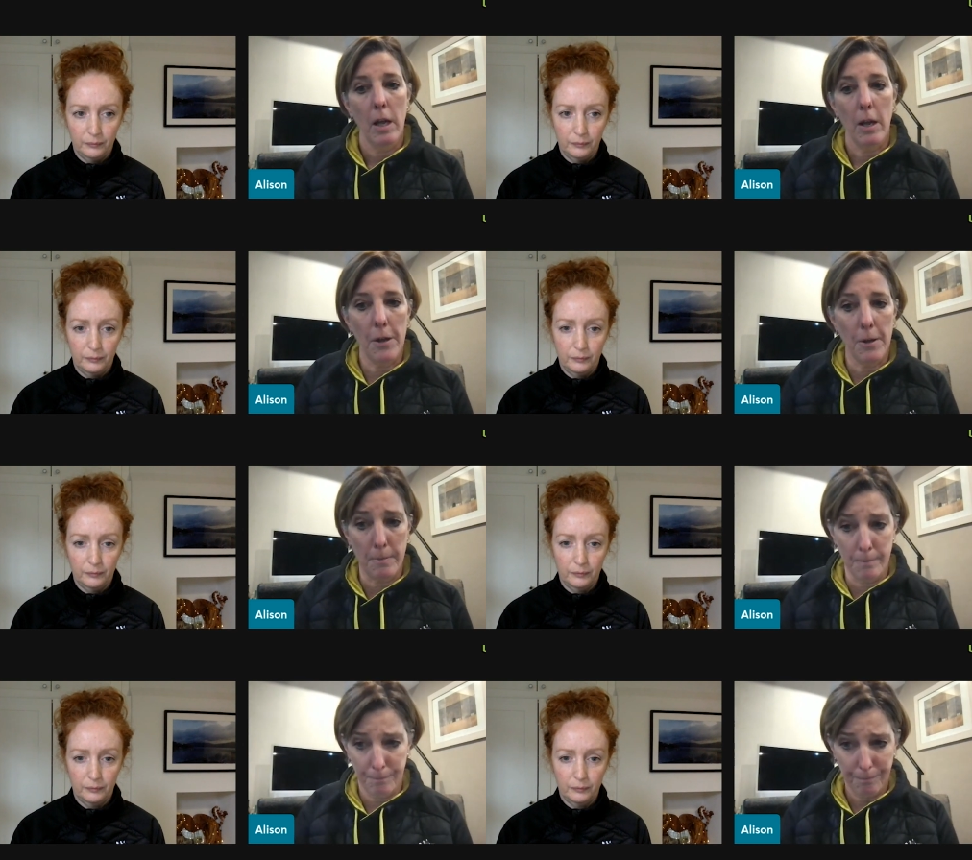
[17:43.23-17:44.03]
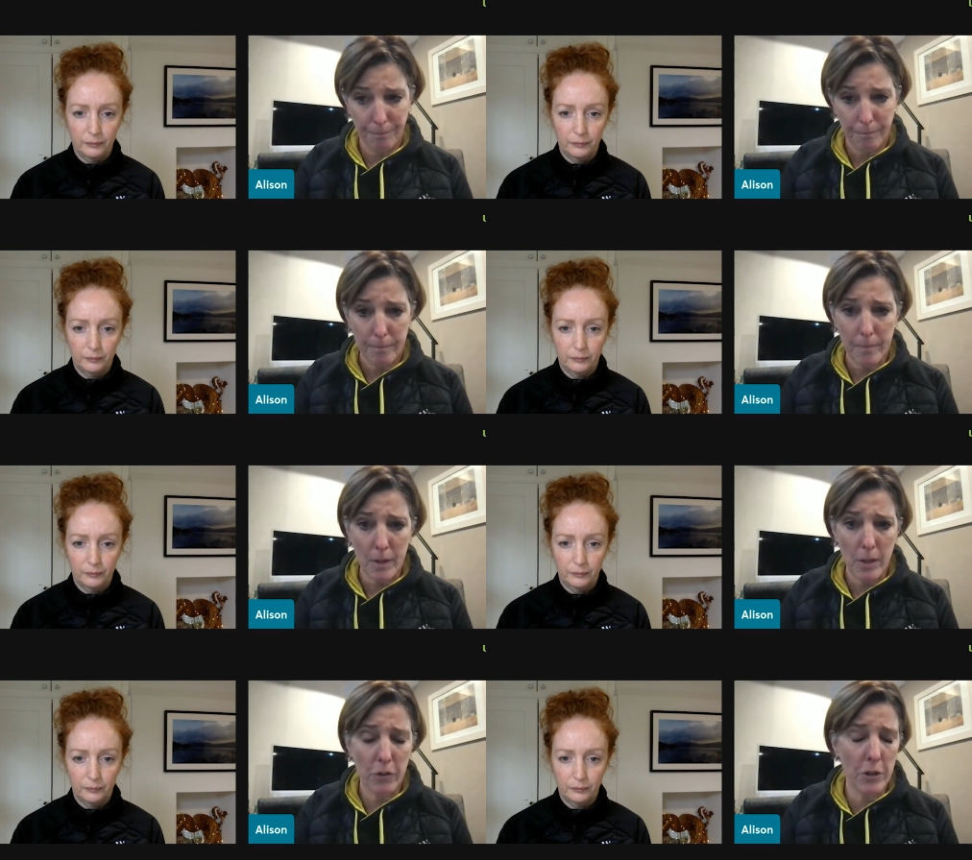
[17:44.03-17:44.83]
Speaker 1: Um,
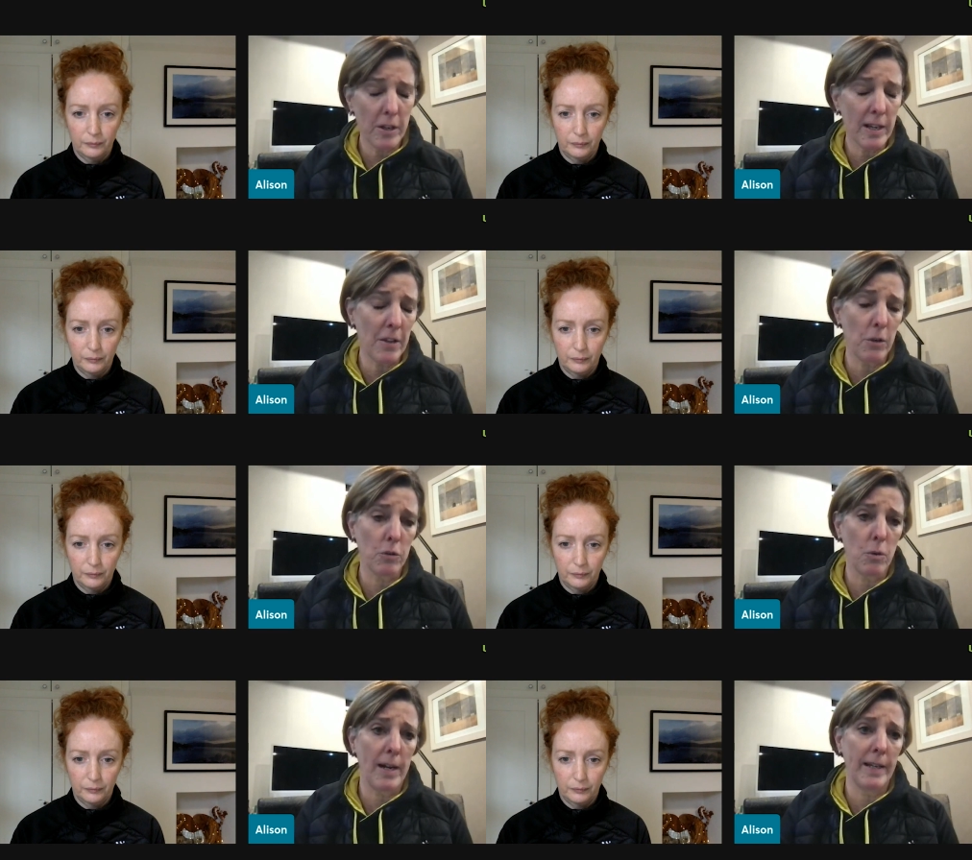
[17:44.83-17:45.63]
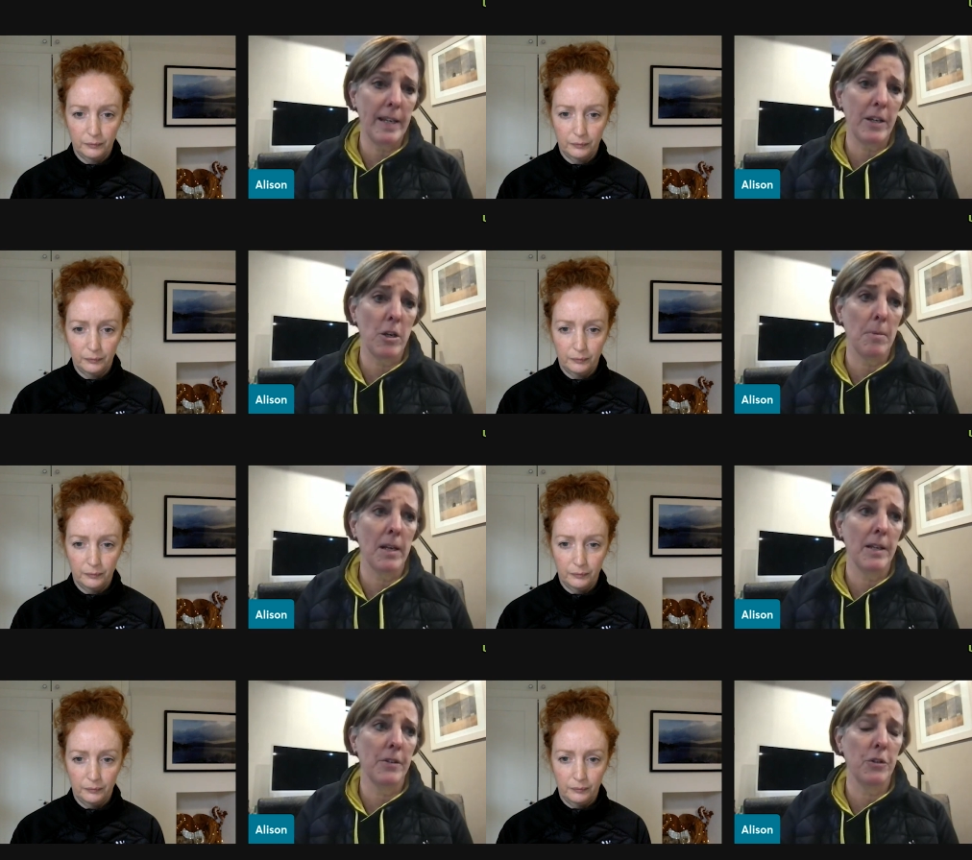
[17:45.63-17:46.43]
so you can get those quite
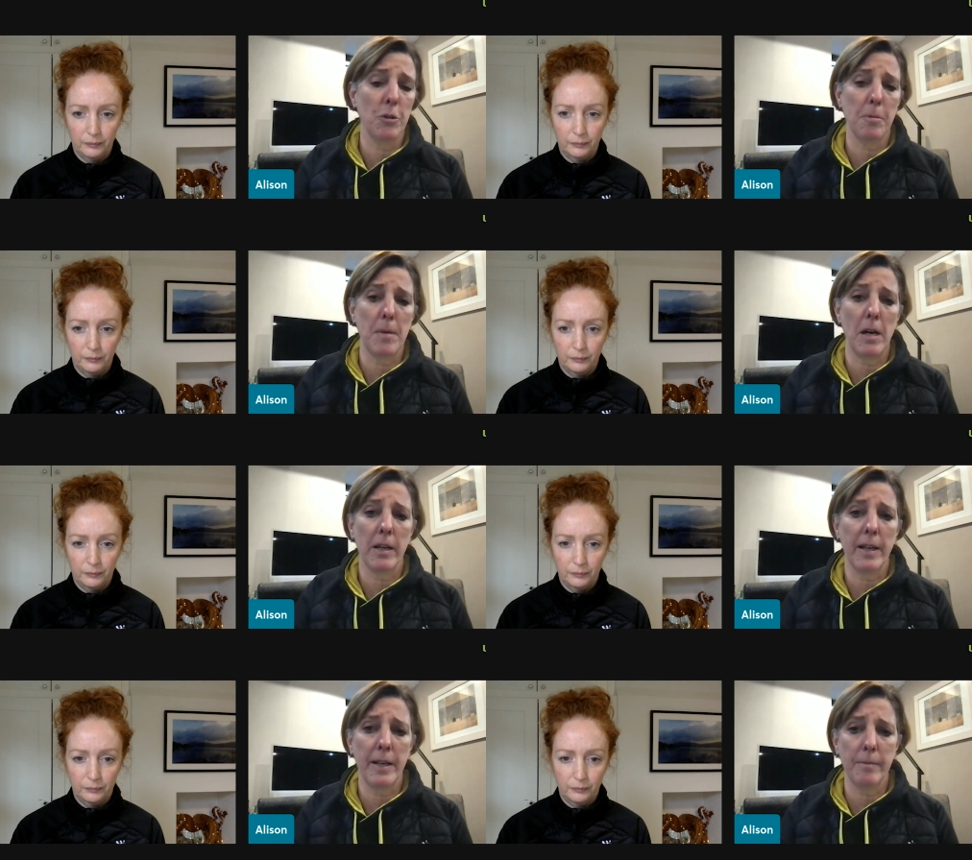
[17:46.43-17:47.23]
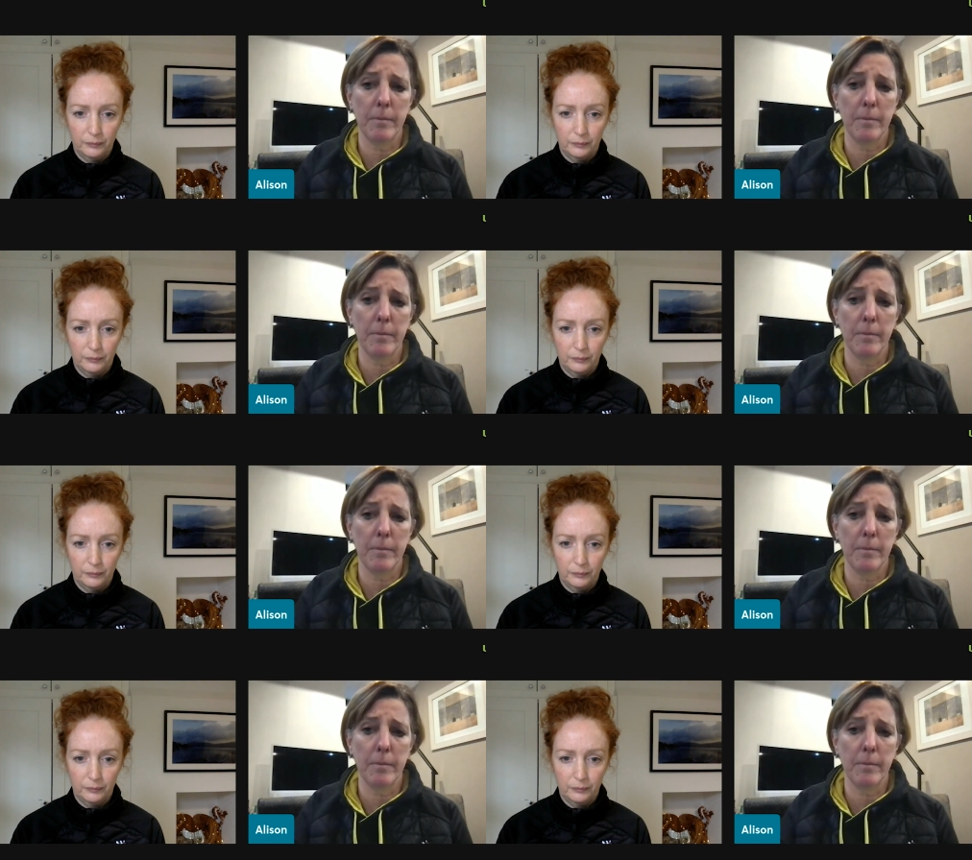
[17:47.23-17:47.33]
economically in the supermarket,